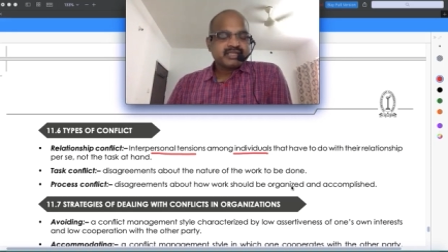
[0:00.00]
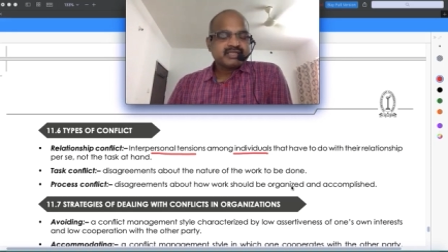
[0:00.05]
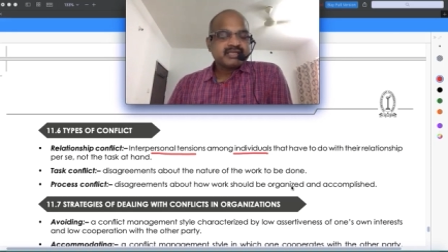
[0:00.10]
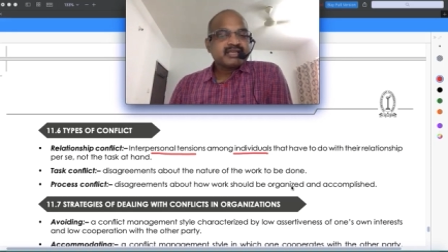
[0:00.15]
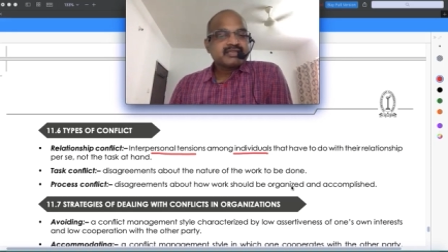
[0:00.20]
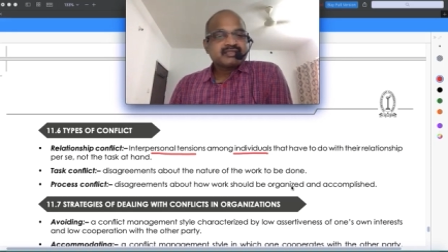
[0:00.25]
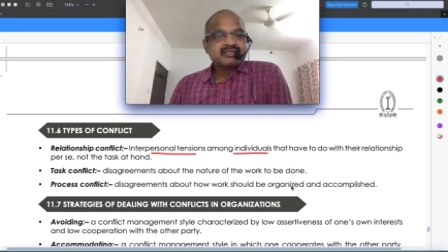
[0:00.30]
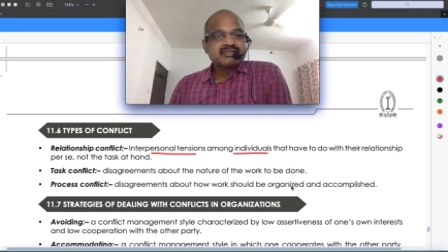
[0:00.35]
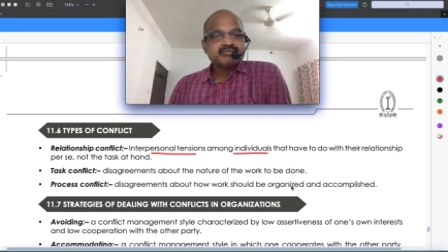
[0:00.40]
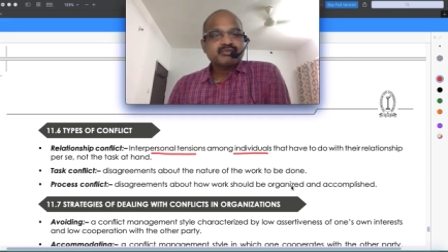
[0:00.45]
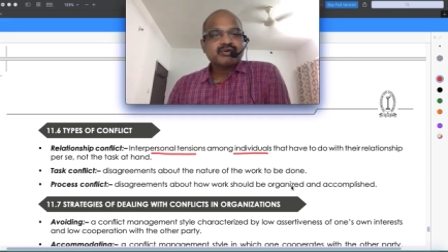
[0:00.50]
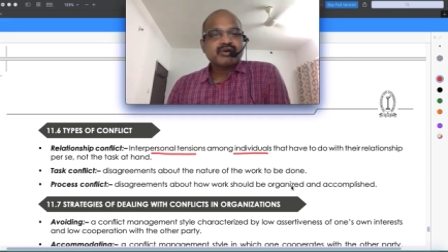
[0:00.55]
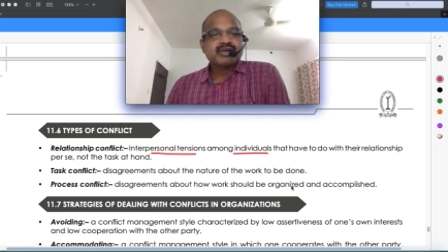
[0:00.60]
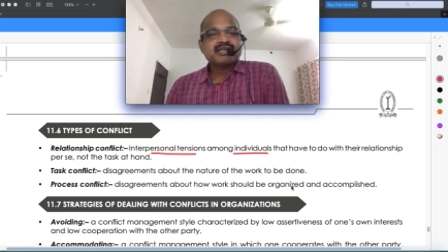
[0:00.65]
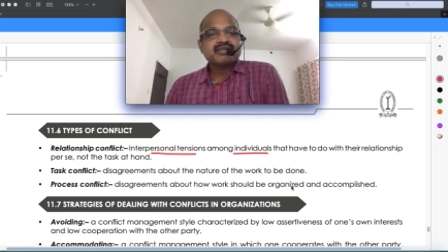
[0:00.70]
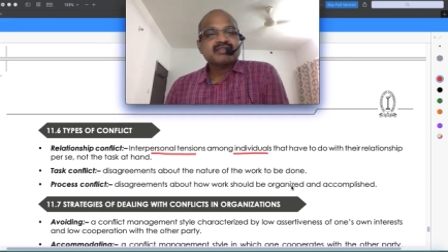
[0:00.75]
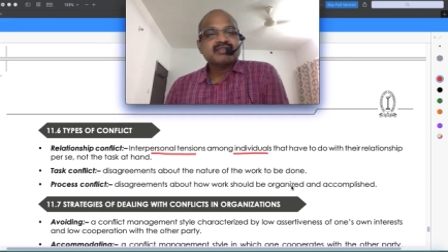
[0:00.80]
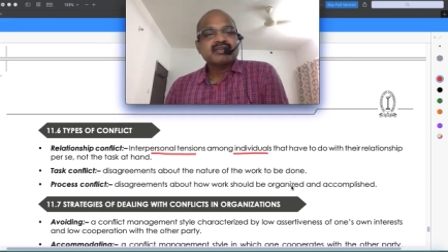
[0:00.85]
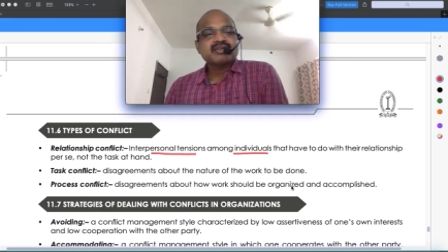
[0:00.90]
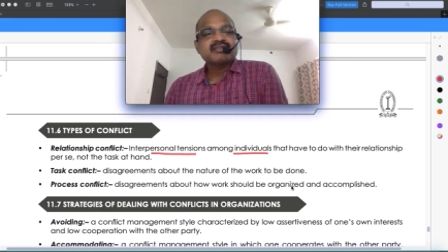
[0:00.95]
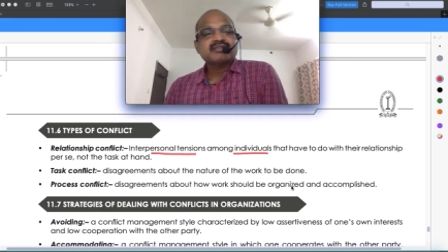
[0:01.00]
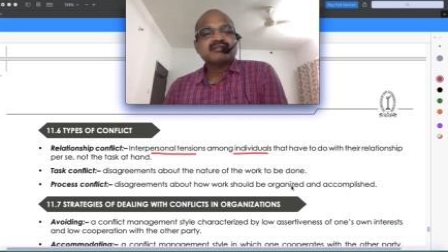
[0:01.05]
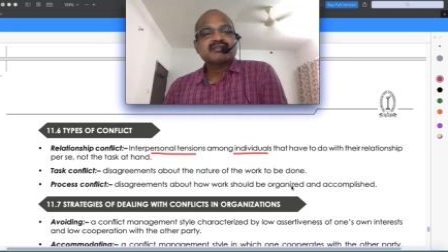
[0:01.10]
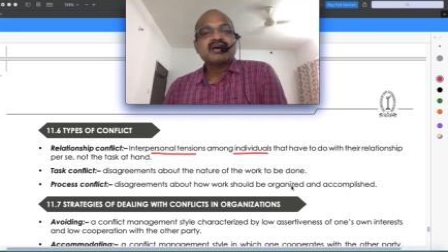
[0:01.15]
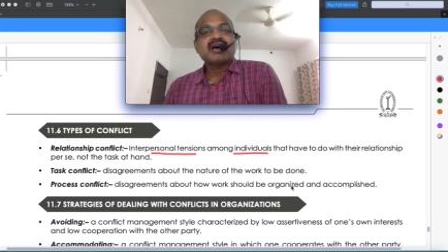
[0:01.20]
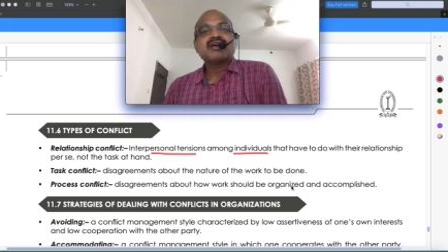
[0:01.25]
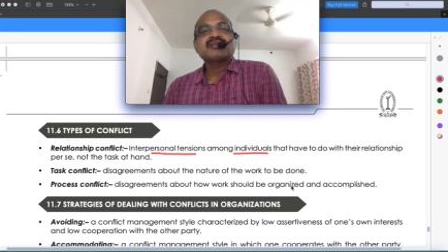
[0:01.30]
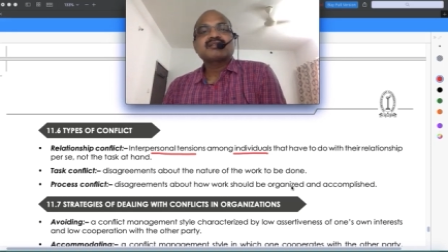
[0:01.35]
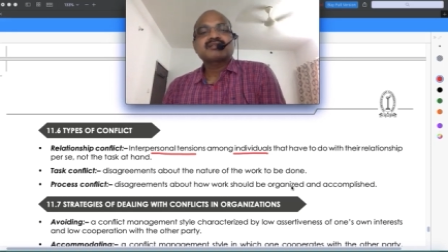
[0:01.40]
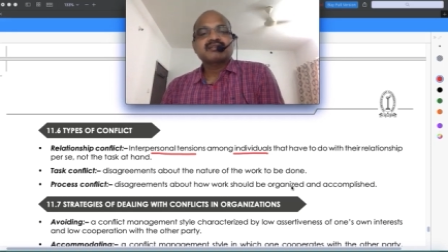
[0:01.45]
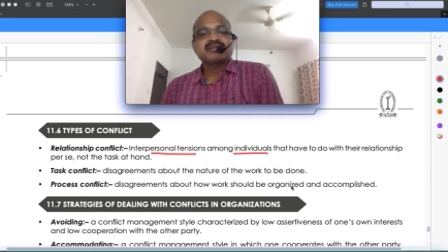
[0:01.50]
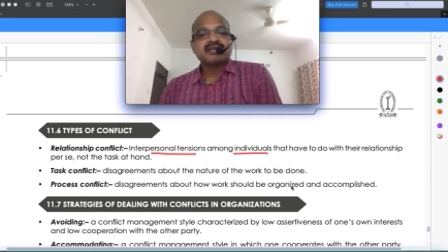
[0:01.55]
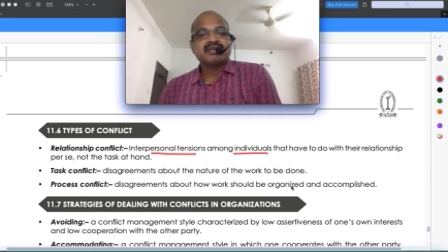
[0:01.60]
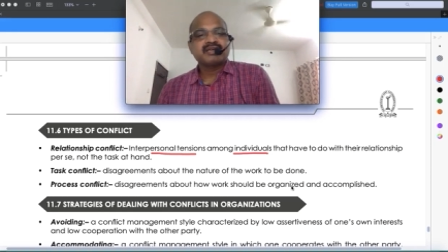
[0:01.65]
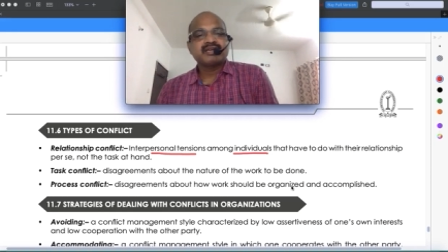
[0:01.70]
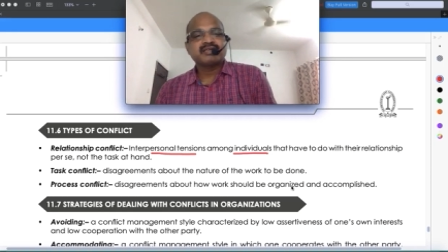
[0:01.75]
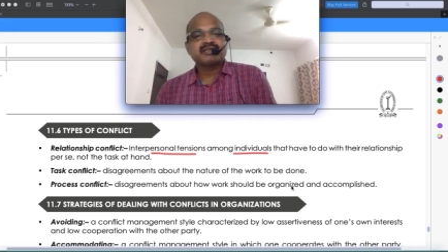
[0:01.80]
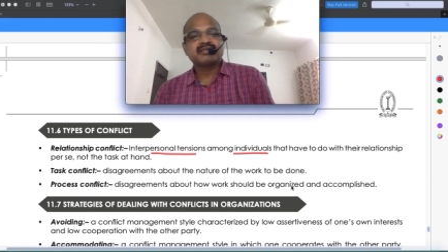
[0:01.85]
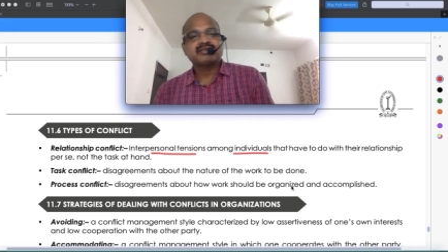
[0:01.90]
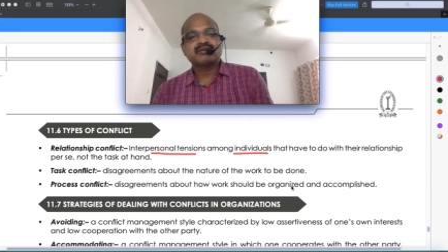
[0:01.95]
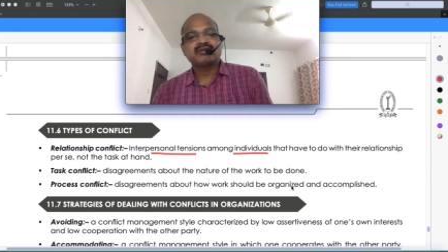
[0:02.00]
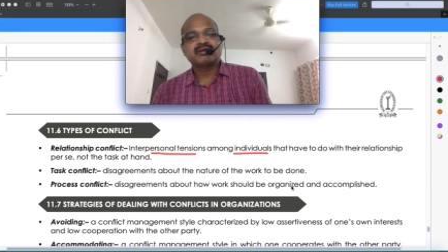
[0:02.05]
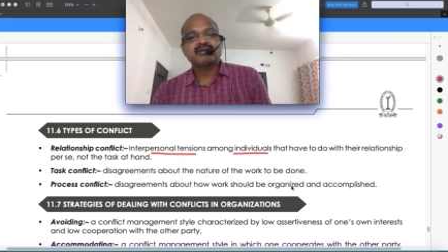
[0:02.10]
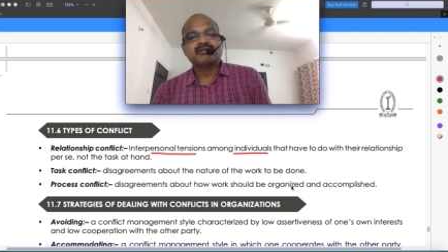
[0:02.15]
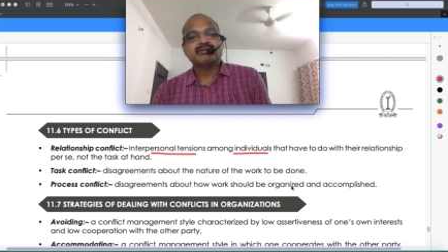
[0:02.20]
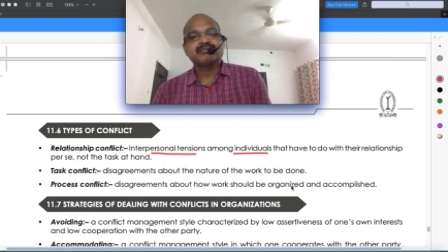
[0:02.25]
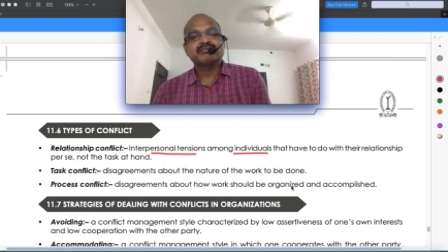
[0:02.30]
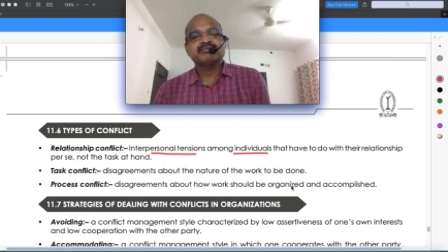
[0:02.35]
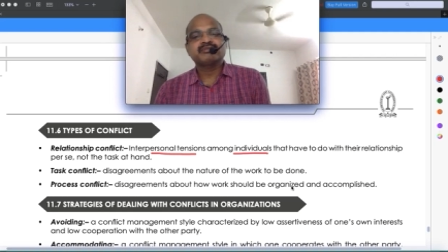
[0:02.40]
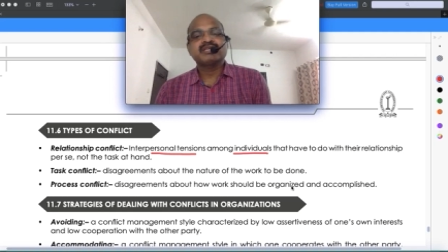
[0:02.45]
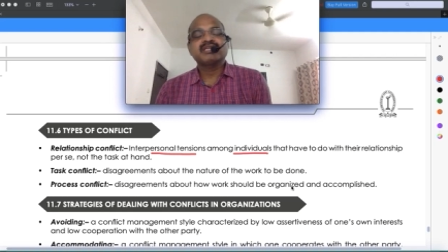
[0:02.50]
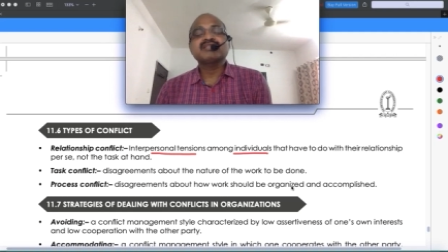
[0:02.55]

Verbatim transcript: the next important thing is task related conflict